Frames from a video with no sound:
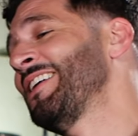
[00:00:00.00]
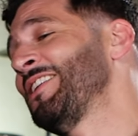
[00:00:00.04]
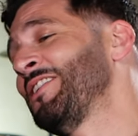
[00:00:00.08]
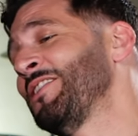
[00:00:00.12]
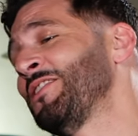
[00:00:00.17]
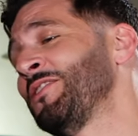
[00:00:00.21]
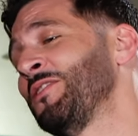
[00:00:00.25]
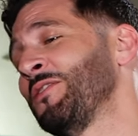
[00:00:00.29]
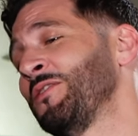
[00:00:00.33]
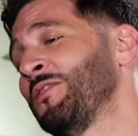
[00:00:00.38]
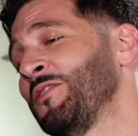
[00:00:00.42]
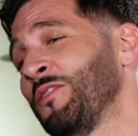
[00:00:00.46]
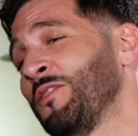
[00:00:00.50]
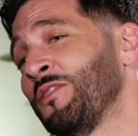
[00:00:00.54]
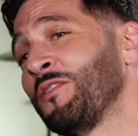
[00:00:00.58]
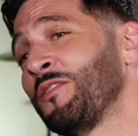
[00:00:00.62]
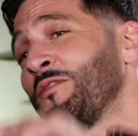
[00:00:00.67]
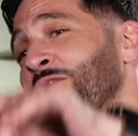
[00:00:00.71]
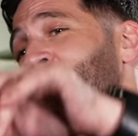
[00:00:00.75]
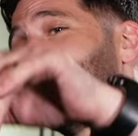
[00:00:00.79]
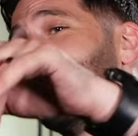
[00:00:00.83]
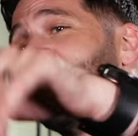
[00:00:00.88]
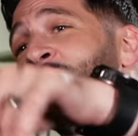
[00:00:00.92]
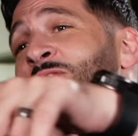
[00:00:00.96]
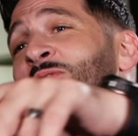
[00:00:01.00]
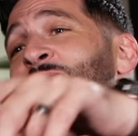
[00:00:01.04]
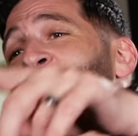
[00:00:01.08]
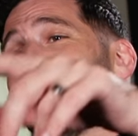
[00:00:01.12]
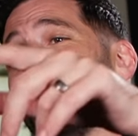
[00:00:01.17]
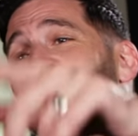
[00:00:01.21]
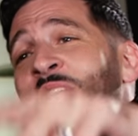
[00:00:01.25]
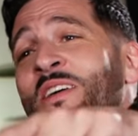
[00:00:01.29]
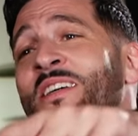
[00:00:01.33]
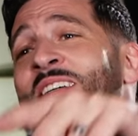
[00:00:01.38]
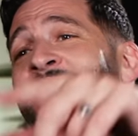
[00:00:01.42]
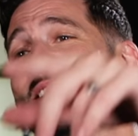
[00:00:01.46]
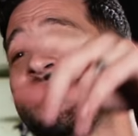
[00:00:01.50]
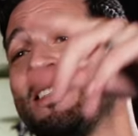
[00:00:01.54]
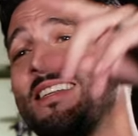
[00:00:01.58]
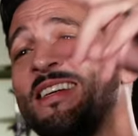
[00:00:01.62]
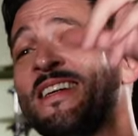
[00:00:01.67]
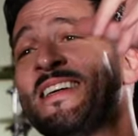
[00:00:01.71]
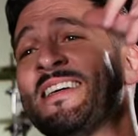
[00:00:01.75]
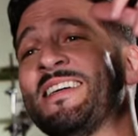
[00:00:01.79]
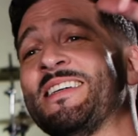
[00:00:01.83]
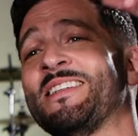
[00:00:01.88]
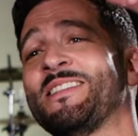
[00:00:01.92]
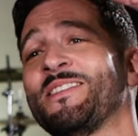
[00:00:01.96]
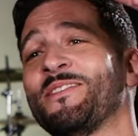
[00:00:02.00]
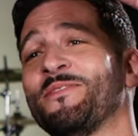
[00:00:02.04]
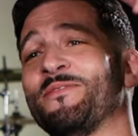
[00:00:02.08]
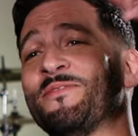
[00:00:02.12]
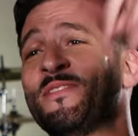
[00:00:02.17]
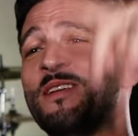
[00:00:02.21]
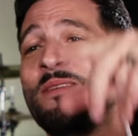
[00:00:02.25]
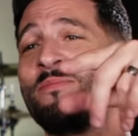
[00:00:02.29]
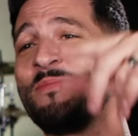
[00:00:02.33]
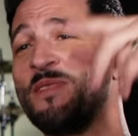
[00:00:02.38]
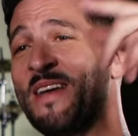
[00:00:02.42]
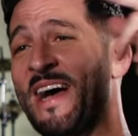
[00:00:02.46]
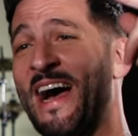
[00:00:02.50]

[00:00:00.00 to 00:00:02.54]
You're the you're the first one to flip